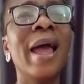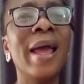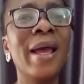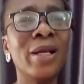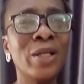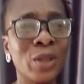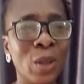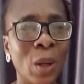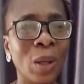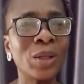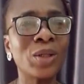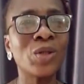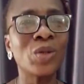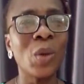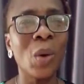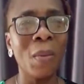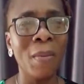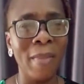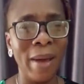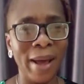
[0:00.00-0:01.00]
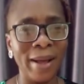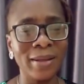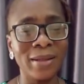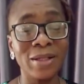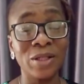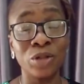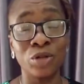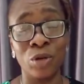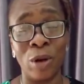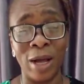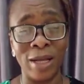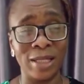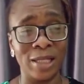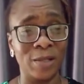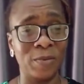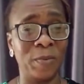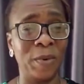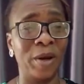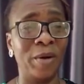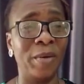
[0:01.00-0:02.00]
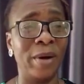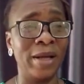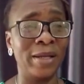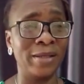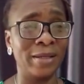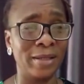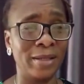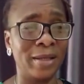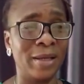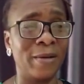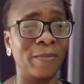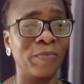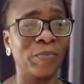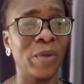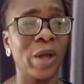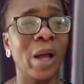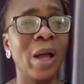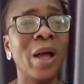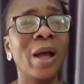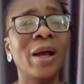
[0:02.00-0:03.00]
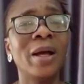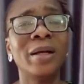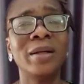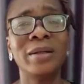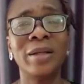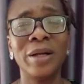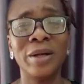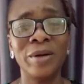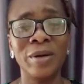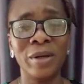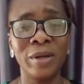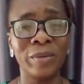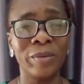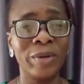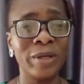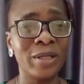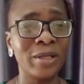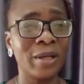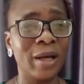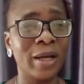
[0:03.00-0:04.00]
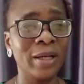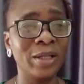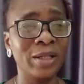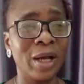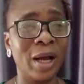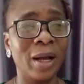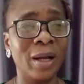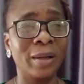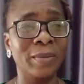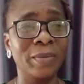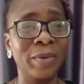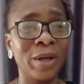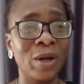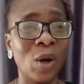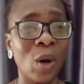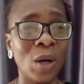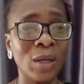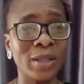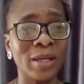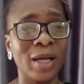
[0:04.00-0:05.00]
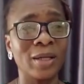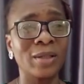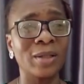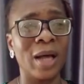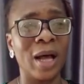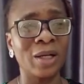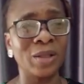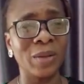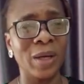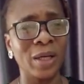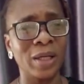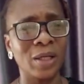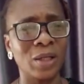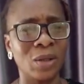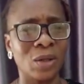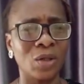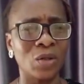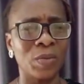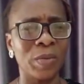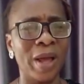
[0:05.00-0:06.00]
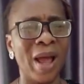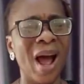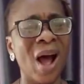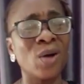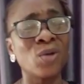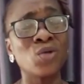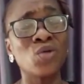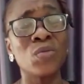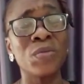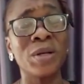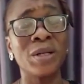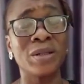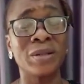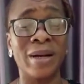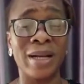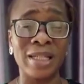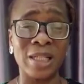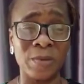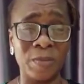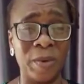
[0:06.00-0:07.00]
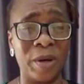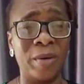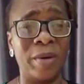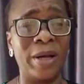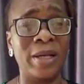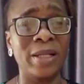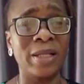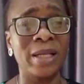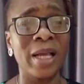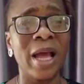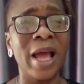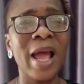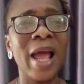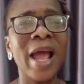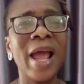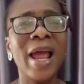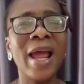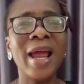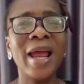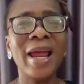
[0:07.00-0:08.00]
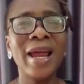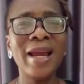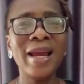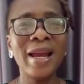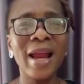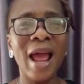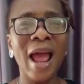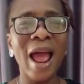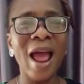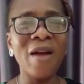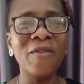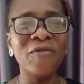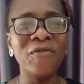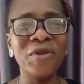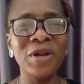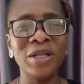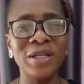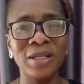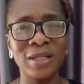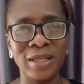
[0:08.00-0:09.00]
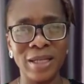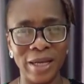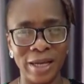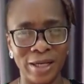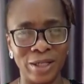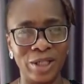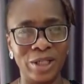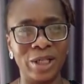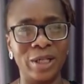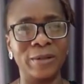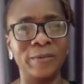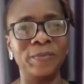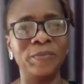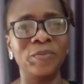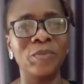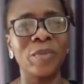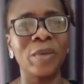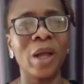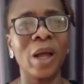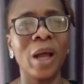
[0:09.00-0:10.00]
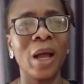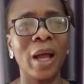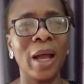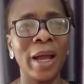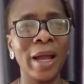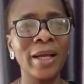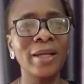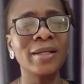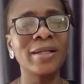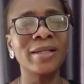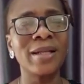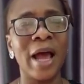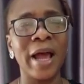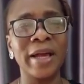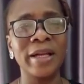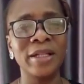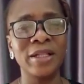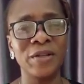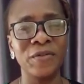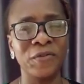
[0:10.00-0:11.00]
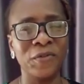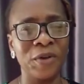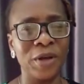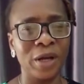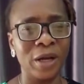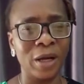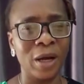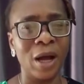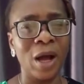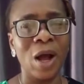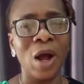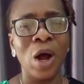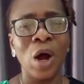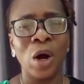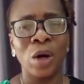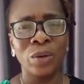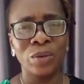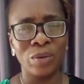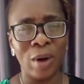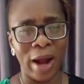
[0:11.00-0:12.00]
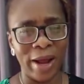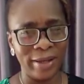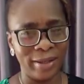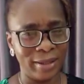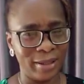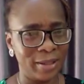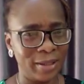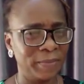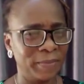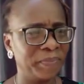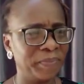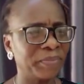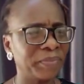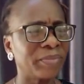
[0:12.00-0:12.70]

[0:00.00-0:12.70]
it also meant transparency. The course has actually taught me how to be transparent in every stage in scientific writing.